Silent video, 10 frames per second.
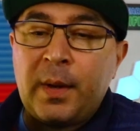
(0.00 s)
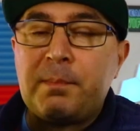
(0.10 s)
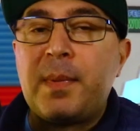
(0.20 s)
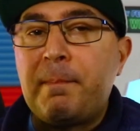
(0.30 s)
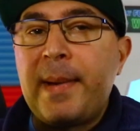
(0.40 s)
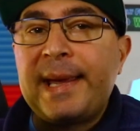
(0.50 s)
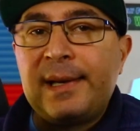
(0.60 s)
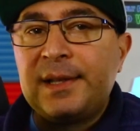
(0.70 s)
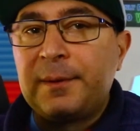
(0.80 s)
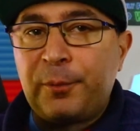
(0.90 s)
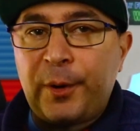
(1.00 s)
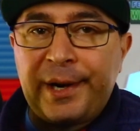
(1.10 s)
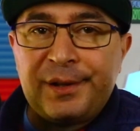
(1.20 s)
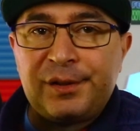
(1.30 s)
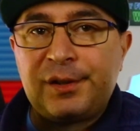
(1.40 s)
But mainly the
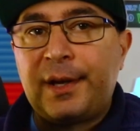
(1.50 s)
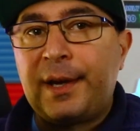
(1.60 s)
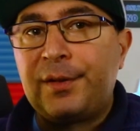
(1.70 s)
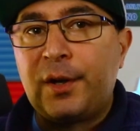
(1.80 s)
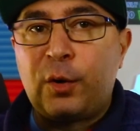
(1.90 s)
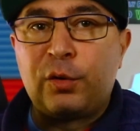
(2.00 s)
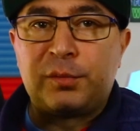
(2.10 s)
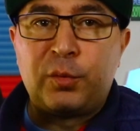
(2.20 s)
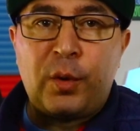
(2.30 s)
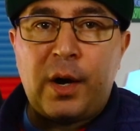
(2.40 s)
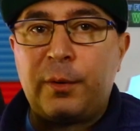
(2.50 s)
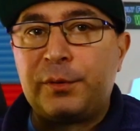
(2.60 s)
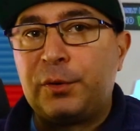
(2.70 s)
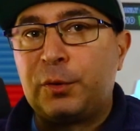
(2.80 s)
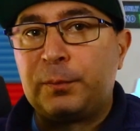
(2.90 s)
price and the Osmo
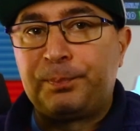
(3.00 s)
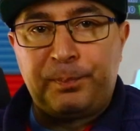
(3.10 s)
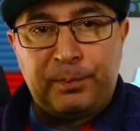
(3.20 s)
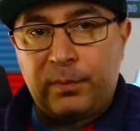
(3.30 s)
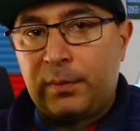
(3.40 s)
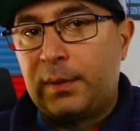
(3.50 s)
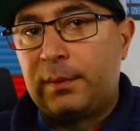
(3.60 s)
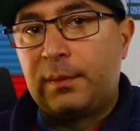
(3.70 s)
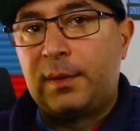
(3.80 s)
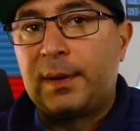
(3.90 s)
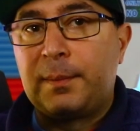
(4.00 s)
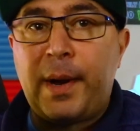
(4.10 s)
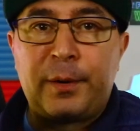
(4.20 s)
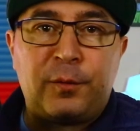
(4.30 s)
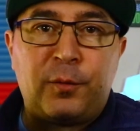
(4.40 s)
audio. The
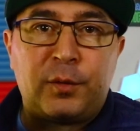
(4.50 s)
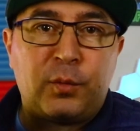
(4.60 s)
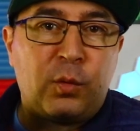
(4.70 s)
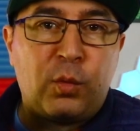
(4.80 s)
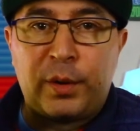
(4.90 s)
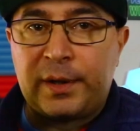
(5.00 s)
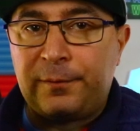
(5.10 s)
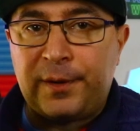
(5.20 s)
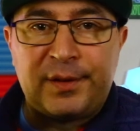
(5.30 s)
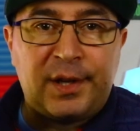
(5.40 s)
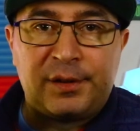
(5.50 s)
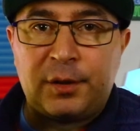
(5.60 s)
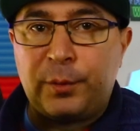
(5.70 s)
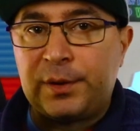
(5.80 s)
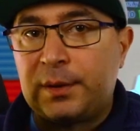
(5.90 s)
microphone will work
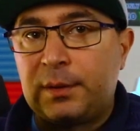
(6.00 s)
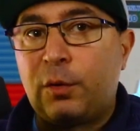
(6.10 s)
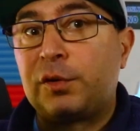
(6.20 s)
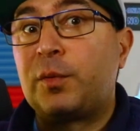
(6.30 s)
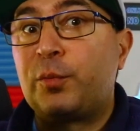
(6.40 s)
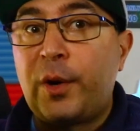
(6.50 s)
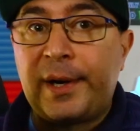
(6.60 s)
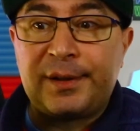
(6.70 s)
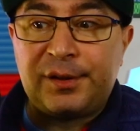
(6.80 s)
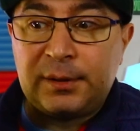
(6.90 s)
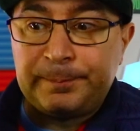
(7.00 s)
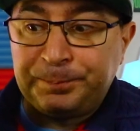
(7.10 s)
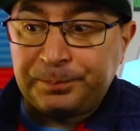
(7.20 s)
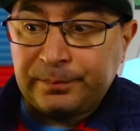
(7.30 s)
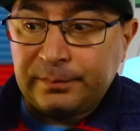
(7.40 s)
fantastic with Osmo products.
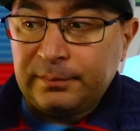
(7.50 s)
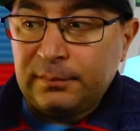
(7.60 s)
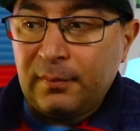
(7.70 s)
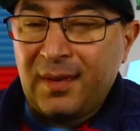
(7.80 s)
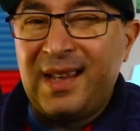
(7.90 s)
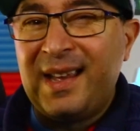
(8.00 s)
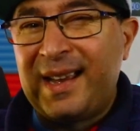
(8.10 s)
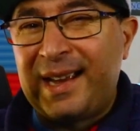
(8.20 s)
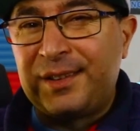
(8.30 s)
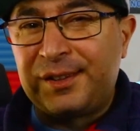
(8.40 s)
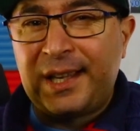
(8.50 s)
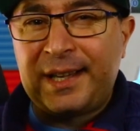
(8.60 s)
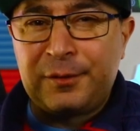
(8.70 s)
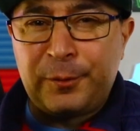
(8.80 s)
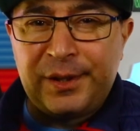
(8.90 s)
And the
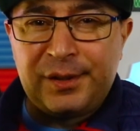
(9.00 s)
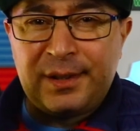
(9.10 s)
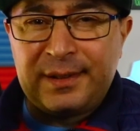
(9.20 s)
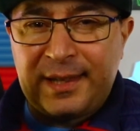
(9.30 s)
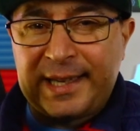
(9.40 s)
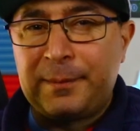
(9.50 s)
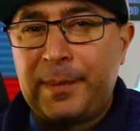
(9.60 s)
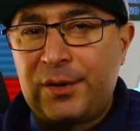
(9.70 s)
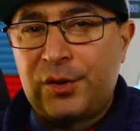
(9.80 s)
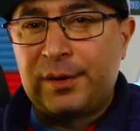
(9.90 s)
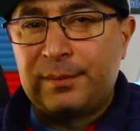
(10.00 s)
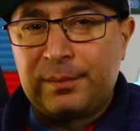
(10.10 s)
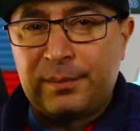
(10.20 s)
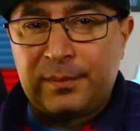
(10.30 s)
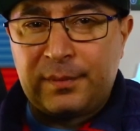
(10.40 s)
second reason, like I mentioned,
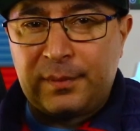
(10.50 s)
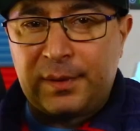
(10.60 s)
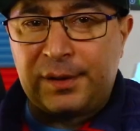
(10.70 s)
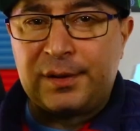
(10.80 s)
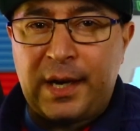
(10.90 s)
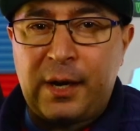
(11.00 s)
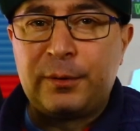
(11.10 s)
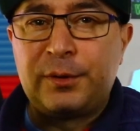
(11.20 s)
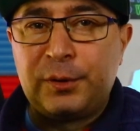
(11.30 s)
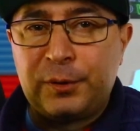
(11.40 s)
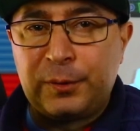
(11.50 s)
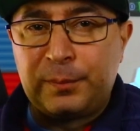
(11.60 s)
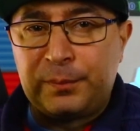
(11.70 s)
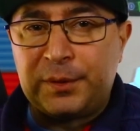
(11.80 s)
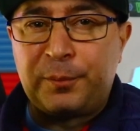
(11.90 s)
is the audio,
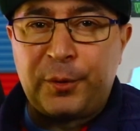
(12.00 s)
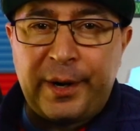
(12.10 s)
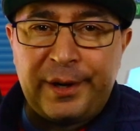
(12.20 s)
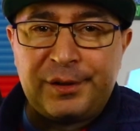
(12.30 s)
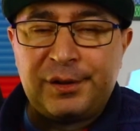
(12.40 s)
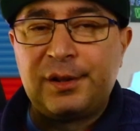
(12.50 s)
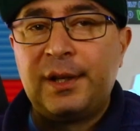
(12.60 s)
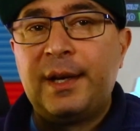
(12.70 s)
the price,